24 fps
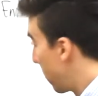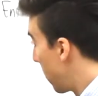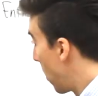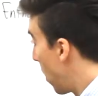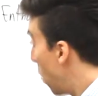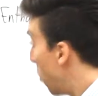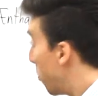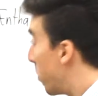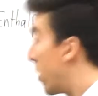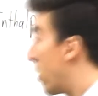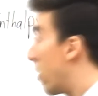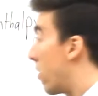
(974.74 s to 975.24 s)

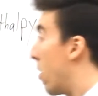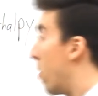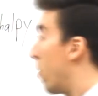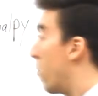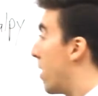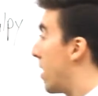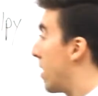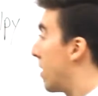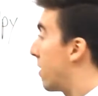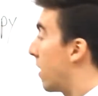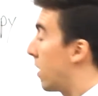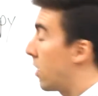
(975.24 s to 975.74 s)
Oh, but they're
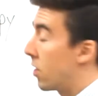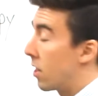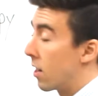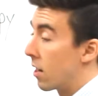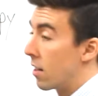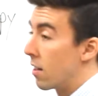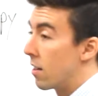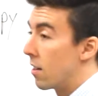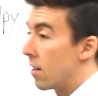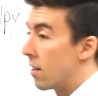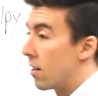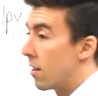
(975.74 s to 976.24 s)
already touching.
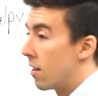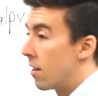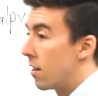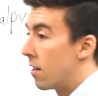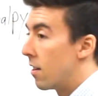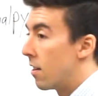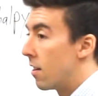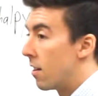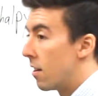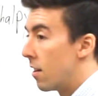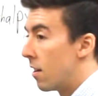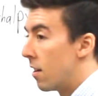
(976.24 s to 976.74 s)

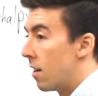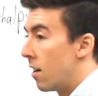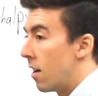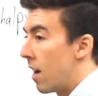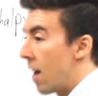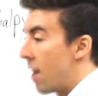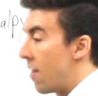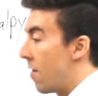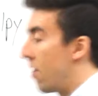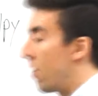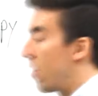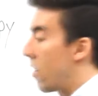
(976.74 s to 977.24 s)

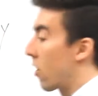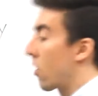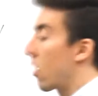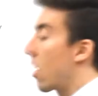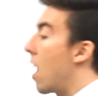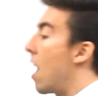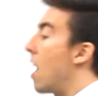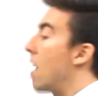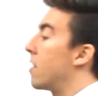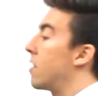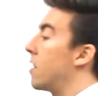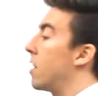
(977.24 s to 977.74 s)
And they're
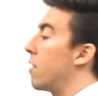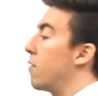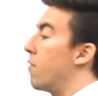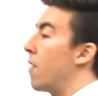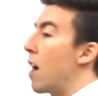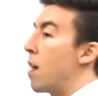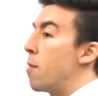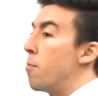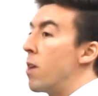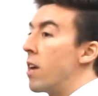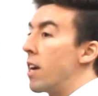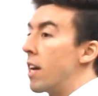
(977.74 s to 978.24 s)
constantly
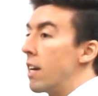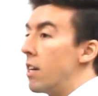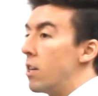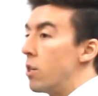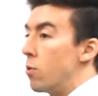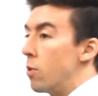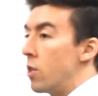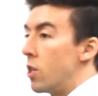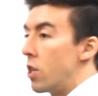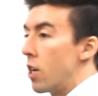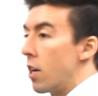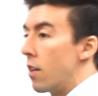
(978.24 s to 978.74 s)
vibrating
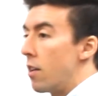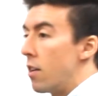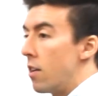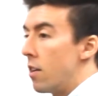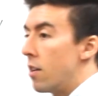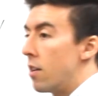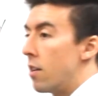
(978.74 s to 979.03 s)
into each other.